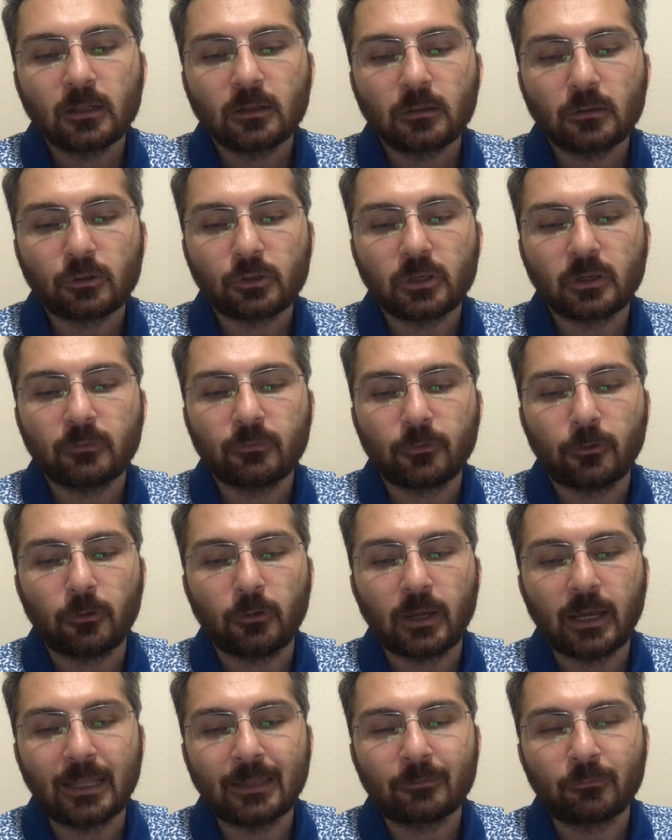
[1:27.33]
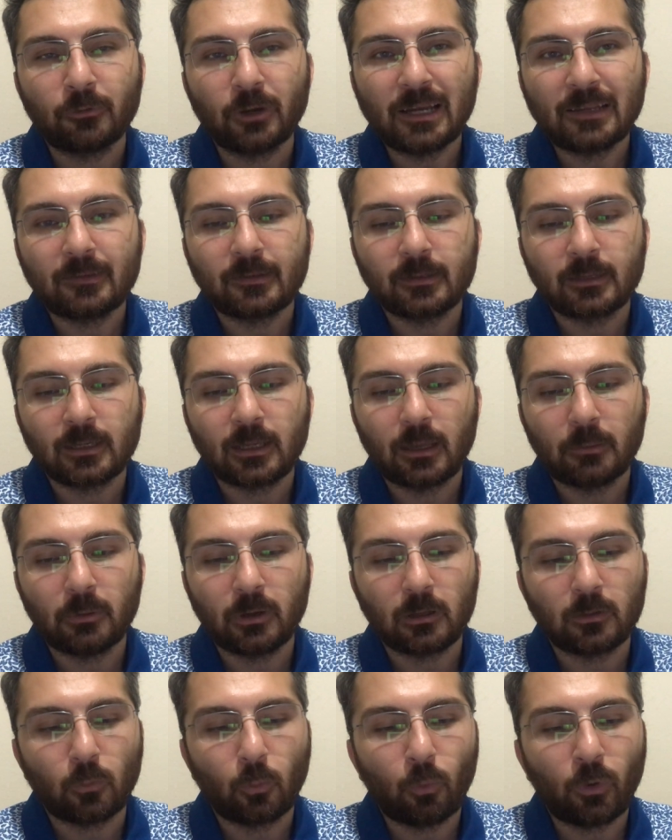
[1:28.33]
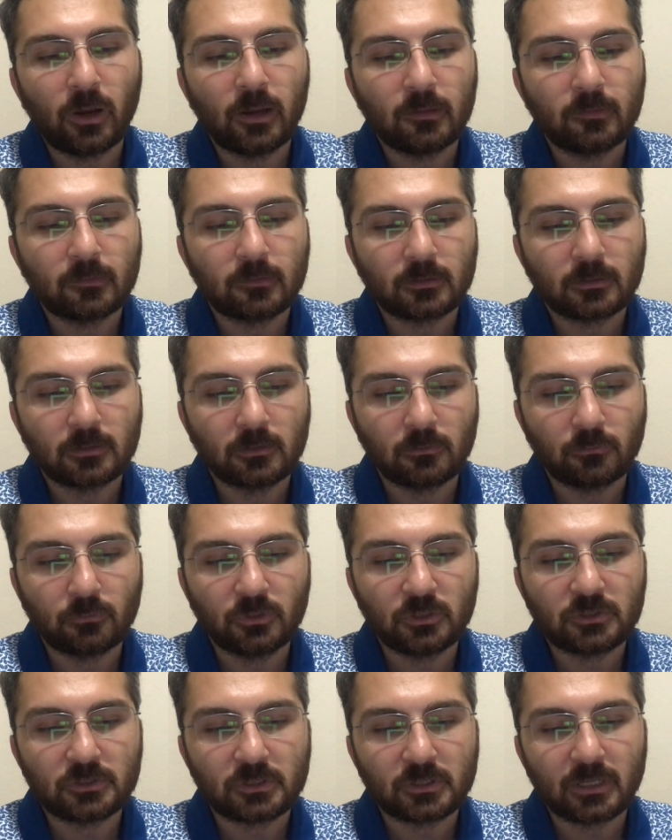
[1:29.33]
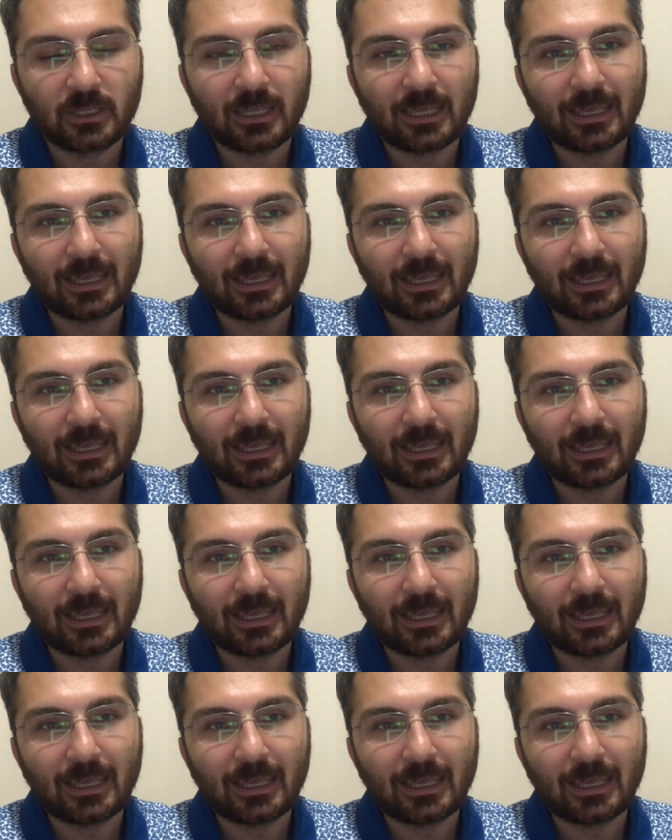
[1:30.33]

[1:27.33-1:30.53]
looking for and writing about ways in which